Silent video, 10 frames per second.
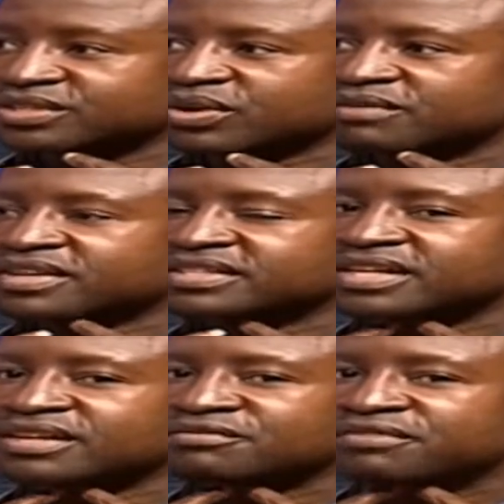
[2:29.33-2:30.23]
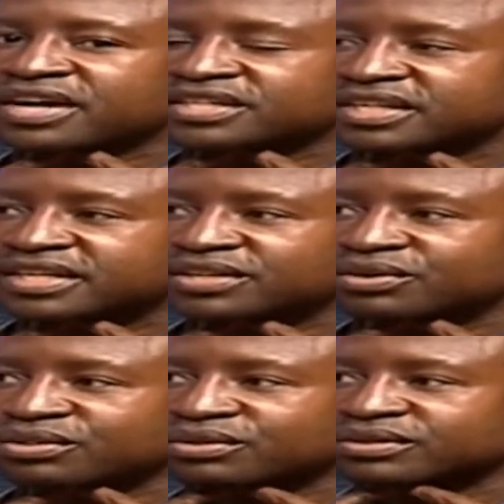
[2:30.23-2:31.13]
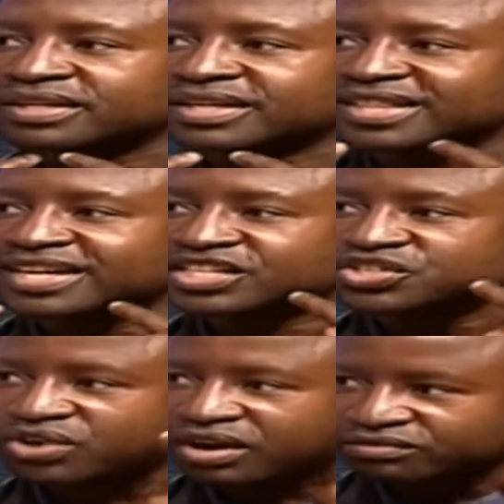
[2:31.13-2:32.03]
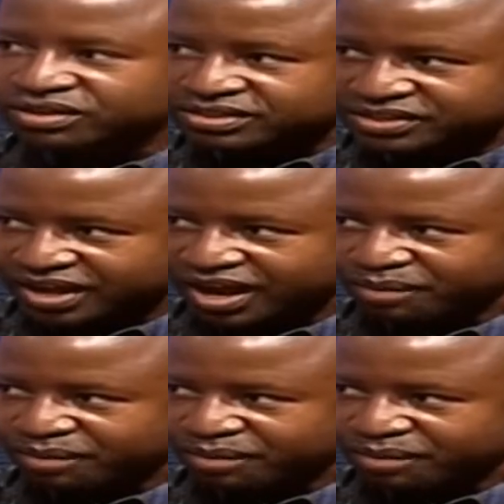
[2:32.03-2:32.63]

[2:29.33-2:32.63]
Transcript: So if there's an infection in your throat, it then travels up